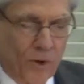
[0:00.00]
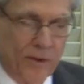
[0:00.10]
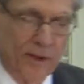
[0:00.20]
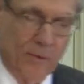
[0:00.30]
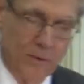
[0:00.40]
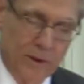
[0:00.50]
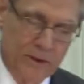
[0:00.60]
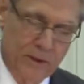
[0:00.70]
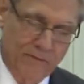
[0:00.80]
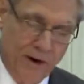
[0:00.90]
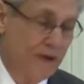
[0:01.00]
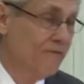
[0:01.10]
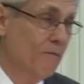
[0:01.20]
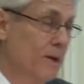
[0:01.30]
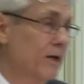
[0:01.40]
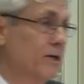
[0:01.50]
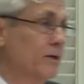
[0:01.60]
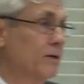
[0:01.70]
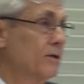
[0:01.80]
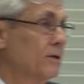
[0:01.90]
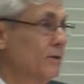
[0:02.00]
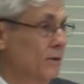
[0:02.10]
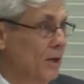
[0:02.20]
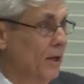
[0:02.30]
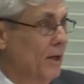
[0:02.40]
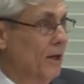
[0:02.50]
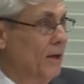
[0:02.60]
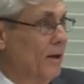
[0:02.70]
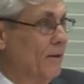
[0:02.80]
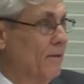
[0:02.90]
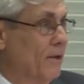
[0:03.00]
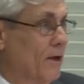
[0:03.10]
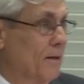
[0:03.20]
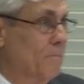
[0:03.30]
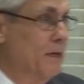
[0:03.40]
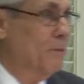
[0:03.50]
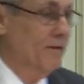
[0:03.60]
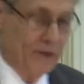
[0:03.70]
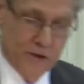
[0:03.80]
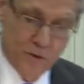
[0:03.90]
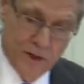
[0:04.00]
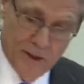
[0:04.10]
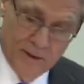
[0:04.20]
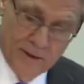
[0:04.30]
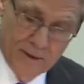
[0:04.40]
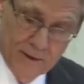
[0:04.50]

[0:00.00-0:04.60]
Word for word: one that was very familiar to the people of Israel,